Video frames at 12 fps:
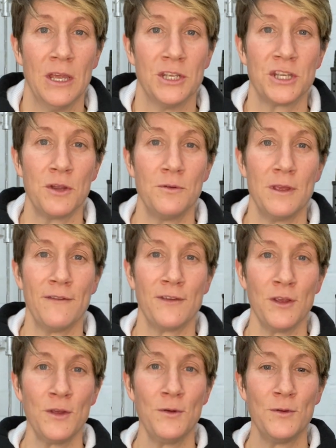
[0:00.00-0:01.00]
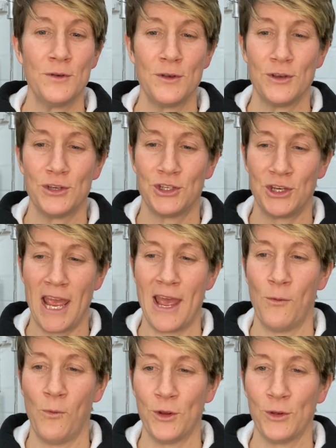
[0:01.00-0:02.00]
So if you
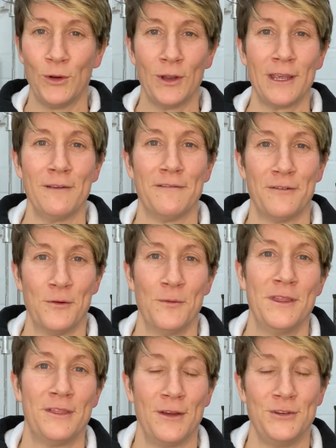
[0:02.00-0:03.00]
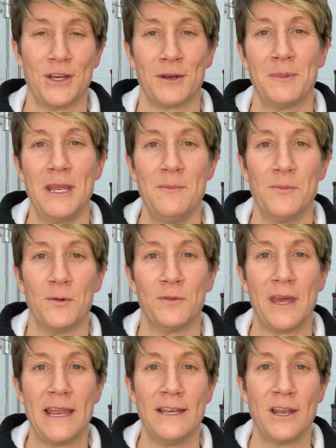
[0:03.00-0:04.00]
share what you're looking for with those young people,
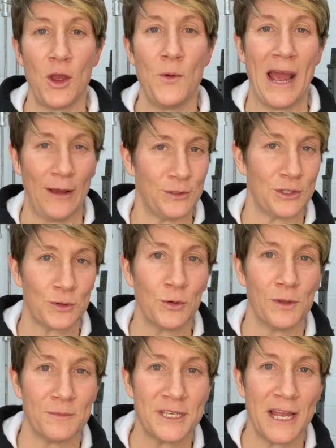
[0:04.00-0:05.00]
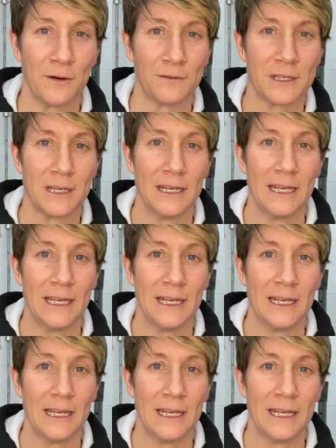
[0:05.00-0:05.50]
they know how to score themselves.